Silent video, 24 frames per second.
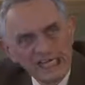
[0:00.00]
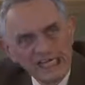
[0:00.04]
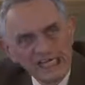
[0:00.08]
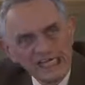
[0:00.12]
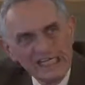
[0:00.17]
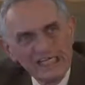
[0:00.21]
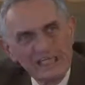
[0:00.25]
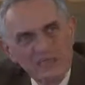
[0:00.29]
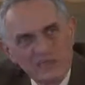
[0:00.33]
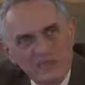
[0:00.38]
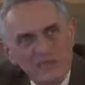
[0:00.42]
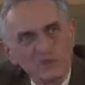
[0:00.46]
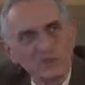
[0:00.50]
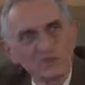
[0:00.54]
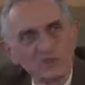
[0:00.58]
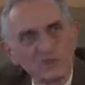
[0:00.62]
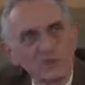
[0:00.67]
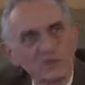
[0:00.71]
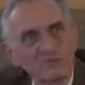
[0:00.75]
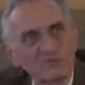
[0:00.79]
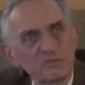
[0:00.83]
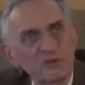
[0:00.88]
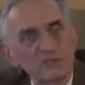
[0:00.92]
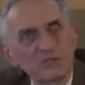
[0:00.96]
into
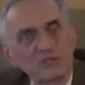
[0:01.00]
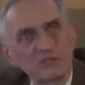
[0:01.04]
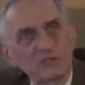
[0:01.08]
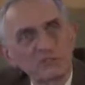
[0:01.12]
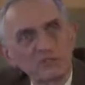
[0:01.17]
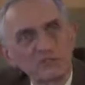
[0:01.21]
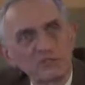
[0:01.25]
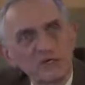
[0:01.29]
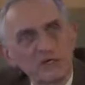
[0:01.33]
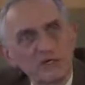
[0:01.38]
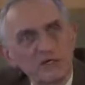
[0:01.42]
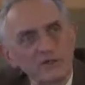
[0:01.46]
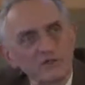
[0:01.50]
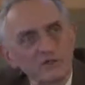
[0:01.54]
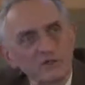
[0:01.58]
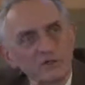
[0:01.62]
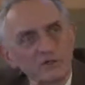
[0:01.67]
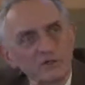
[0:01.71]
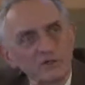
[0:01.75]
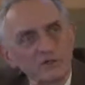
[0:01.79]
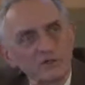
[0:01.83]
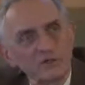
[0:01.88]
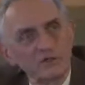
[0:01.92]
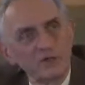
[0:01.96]
spring
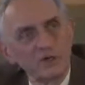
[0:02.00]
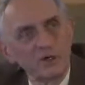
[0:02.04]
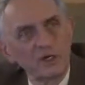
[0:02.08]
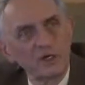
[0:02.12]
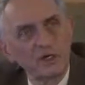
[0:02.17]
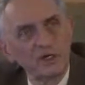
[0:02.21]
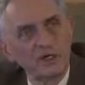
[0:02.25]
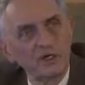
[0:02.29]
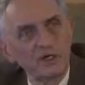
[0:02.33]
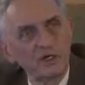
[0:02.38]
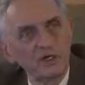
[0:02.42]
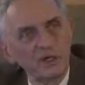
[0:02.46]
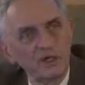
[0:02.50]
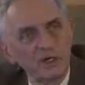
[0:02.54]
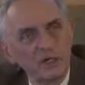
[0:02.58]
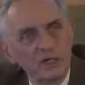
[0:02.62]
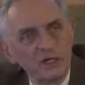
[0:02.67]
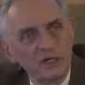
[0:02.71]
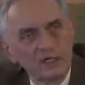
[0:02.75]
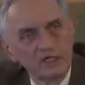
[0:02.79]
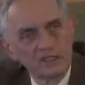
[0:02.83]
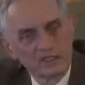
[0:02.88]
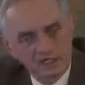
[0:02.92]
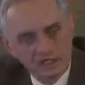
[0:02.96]
2012,
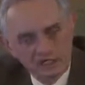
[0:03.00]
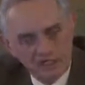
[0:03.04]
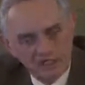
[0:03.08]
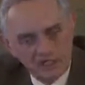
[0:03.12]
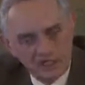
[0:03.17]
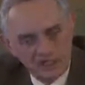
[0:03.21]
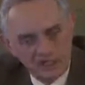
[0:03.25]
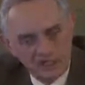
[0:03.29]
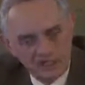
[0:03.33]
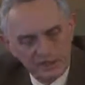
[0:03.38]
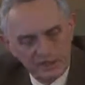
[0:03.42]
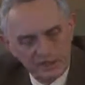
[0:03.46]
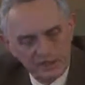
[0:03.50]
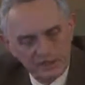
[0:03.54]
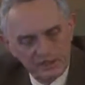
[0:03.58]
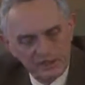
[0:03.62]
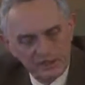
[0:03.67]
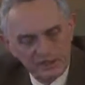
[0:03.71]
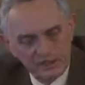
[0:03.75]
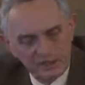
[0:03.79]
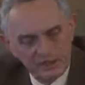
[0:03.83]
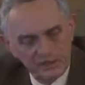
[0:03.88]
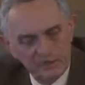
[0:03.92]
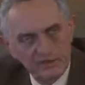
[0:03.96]
the scale of
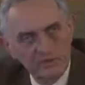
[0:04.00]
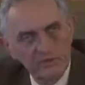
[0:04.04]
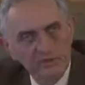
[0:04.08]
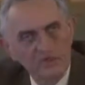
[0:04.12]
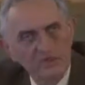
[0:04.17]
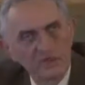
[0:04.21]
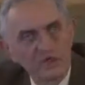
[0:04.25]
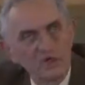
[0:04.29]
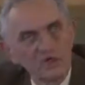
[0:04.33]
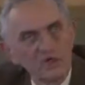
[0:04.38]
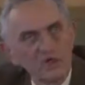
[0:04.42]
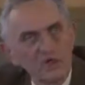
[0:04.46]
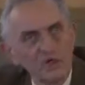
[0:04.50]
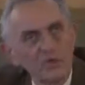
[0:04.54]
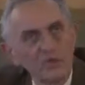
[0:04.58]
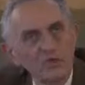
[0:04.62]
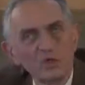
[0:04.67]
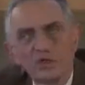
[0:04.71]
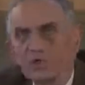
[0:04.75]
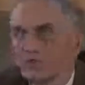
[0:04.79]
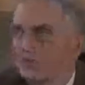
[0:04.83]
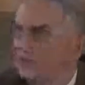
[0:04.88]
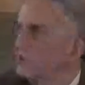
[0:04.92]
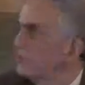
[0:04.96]
those who
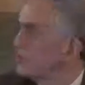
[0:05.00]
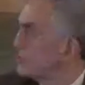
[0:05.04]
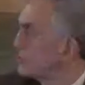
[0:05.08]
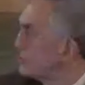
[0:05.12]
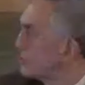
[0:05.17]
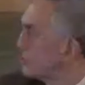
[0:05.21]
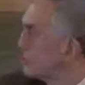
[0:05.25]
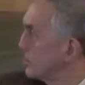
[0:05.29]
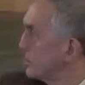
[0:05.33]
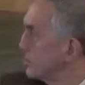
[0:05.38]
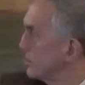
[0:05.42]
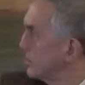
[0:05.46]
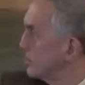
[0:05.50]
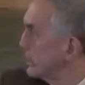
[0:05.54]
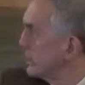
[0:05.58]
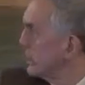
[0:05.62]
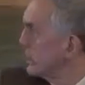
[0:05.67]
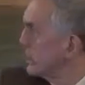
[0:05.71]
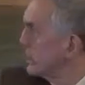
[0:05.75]
are neutral,